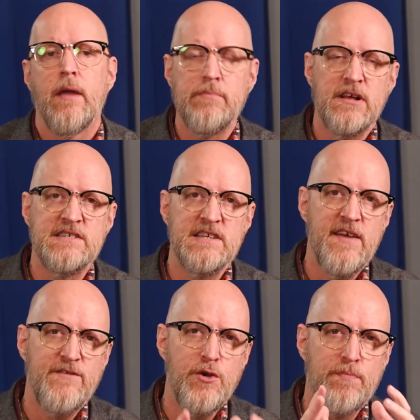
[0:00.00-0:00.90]
Plus,
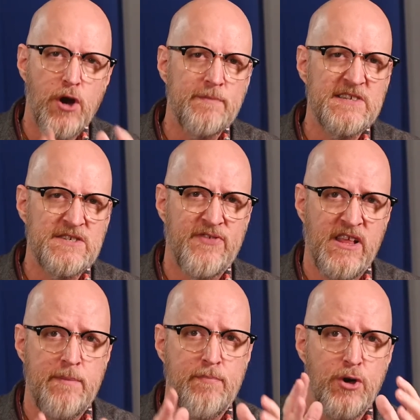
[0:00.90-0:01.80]
if you
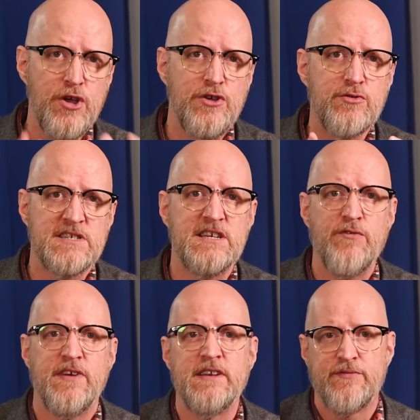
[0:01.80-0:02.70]
purposefully put
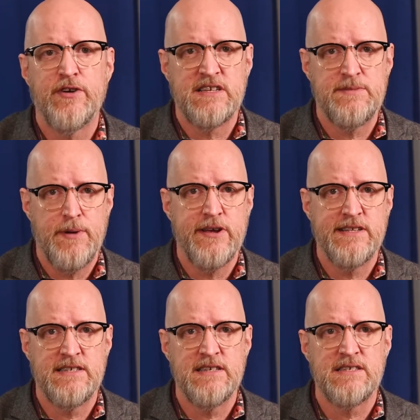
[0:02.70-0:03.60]
yourself in different
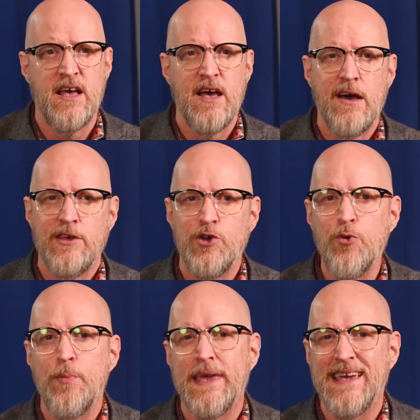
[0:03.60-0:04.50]
experiences, you
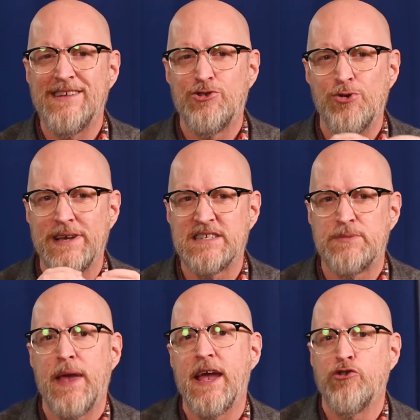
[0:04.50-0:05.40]
will begin to
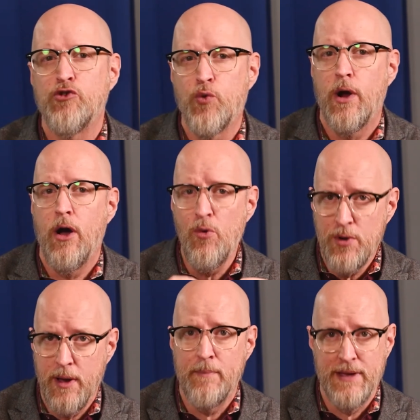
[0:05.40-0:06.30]
expand your
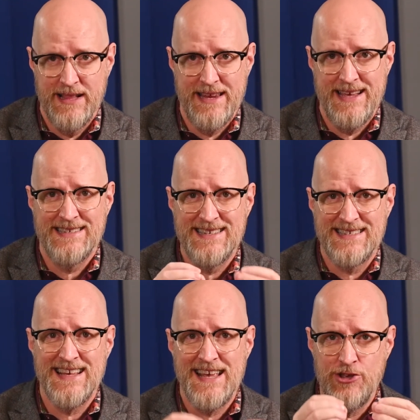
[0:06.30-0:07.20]
own ability to
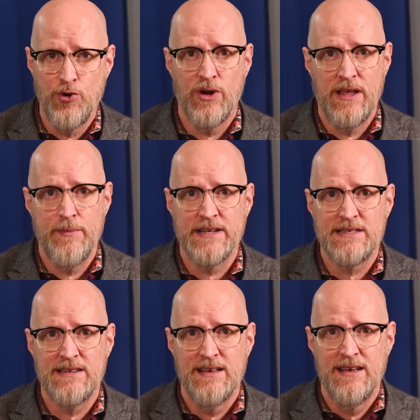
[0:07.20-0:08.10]
see your
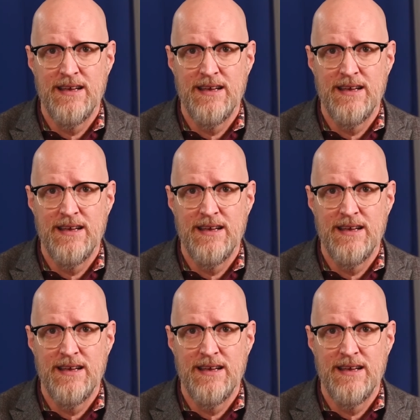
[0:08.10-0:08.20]
limits.